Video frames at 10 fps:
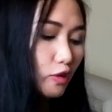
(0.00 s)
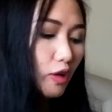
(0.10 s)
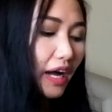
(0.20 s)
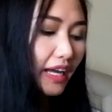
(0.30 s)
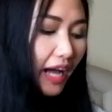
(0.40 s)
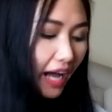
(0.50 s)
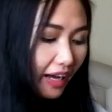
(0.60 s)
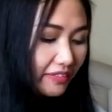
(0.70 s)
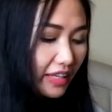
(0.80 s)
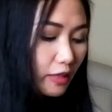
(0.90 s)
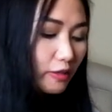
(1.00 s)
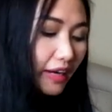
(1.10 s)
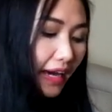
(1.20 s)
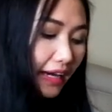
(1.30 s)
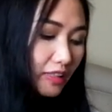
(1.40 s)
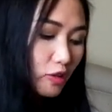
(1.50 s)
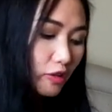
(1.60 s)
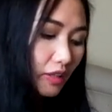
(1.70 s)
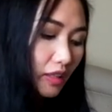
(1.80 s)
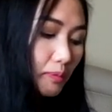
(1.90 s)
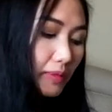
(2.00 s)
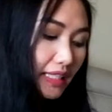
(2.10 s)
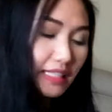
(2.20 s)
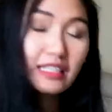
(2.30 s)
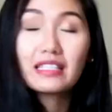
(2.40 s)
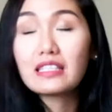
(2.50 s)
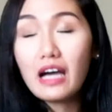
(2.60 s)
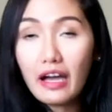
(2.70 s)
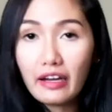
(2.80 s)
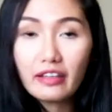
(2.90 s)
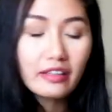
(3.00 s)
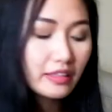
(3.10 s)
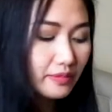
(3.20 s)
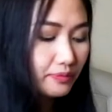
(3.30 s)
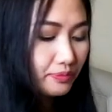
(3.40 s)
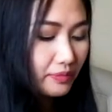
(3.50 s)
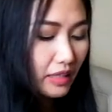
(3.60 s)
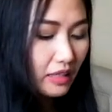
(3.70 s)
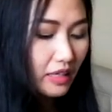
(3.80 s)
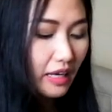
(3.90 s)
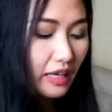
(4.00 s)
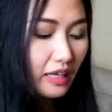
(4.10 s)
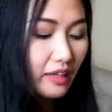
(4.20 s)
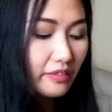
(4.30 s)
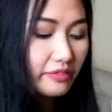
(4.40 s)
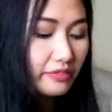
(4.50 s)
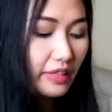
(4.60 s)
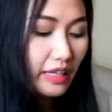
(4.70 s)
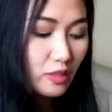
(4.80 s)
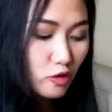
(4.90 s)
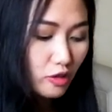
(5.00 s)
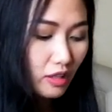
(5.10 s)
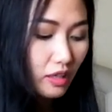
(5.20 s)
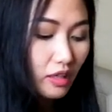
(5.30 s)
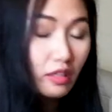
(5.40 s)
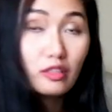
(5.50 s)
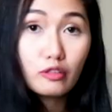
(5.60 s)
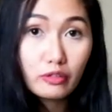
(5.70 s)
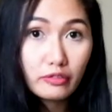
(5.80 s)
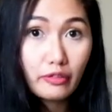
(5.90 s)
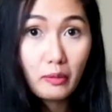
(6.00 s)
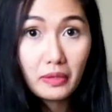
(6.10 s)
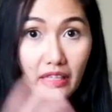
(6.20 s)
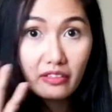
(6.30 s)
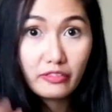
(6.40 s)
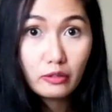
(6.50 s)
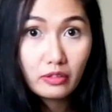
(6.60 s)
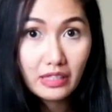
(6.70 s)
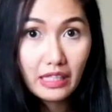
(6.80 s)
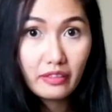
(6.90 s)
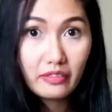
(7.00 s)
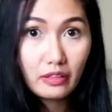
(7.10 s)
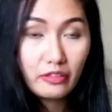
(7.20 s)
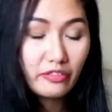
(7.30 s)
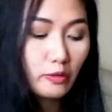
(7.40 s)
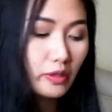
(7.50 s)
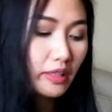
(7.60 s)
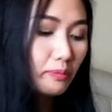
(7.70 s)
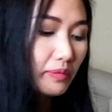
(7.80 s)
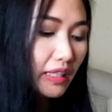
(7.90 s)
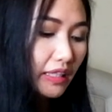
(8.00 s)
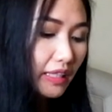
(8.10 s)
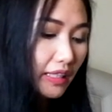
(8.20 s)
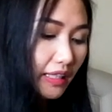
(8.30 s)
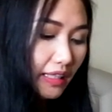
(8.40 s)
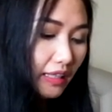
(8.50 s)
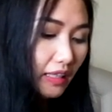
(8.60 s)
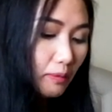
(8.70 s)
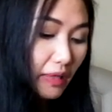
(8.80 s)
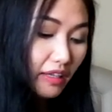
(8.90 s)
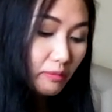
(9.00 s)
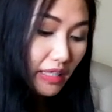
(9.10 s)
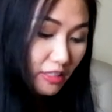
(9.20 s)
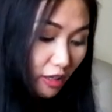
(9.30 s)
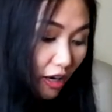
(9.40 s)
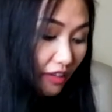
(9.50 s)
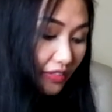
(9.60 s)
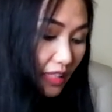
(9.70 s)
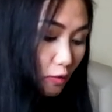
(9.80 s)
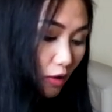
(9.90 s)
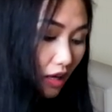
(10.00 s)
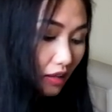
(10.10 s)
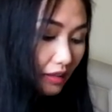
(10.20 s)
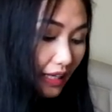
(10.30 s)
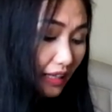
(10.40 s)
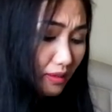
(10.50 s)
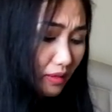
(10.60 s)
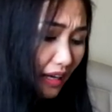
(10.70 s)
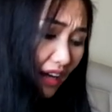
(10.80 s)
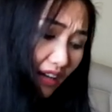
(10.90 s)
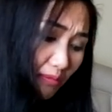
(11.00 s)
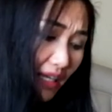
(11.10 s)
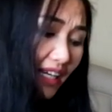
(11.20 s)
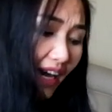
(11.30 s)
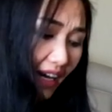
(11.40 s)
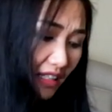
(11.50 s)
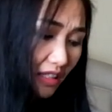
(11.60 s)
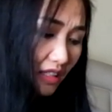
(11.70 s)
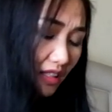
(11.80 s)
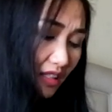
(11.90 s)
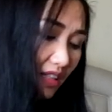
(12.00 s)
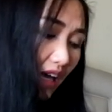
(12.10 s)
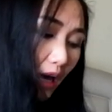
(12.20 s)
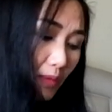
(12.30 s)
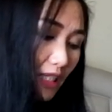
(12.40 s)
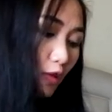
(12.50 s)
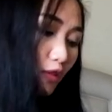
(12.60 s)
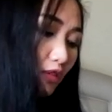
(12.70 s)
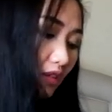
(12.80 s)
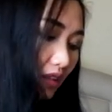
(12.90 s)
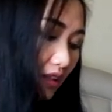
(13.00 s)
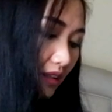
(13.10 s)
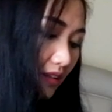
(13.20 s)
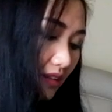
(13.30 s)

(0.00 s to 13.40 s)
So I have here extra business attire. I have extra uniform, like full set of uniform. Um, I have my scarf as well, and I have my cas camisole.